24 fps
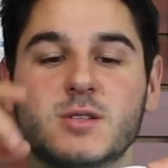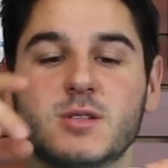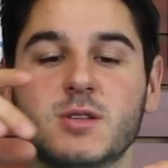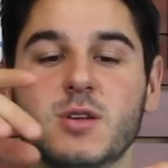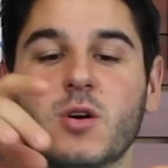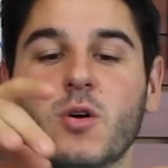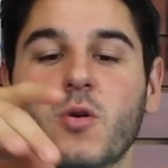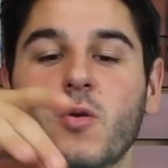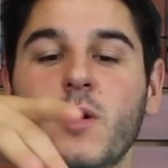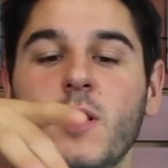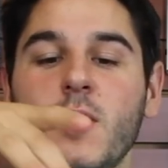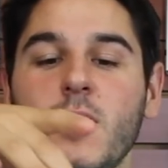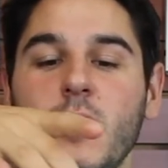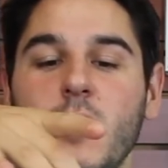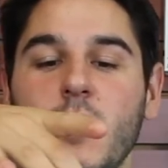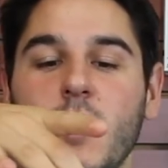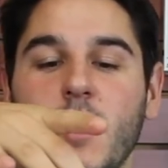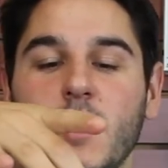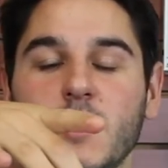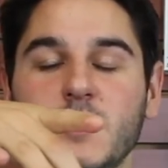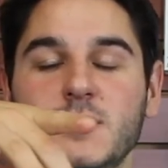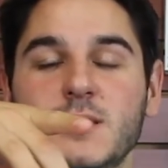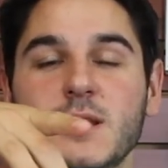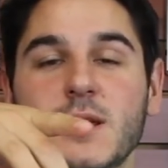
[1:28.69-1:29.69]
so
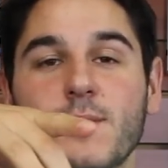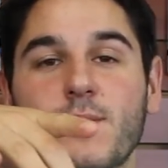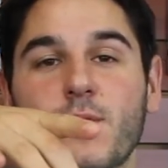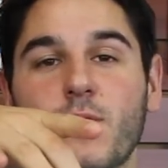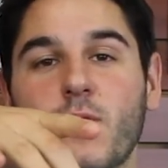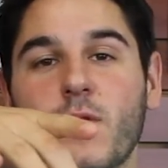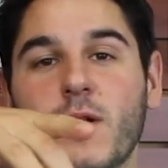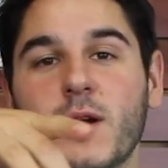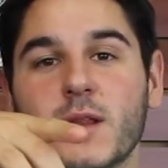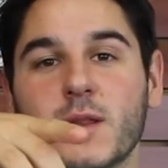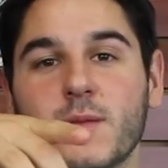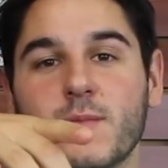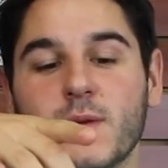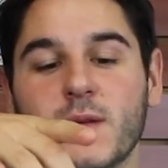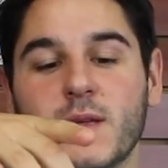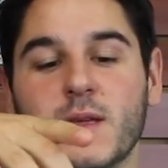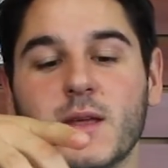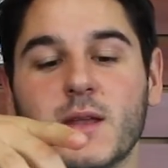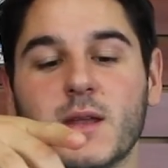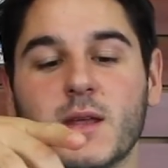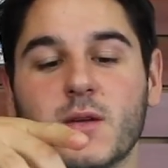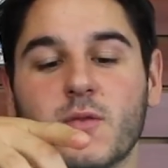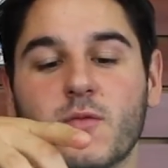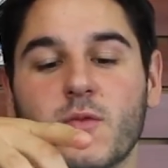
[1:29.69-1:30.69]
a dip right at the
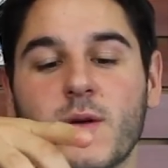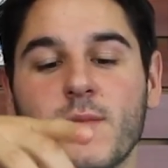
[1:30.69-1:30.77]
beginning,